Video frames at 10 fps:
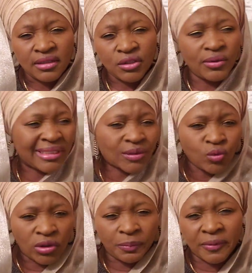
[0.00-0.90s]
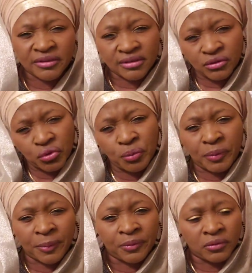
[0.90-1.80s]
You ask one person, two
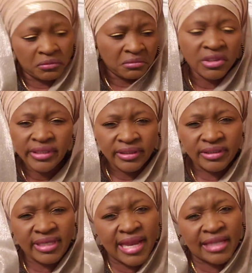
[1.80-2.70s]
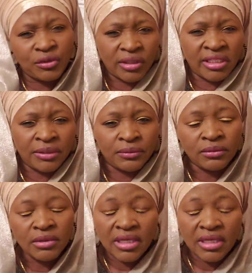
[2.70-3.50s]
people, yeah, you're new.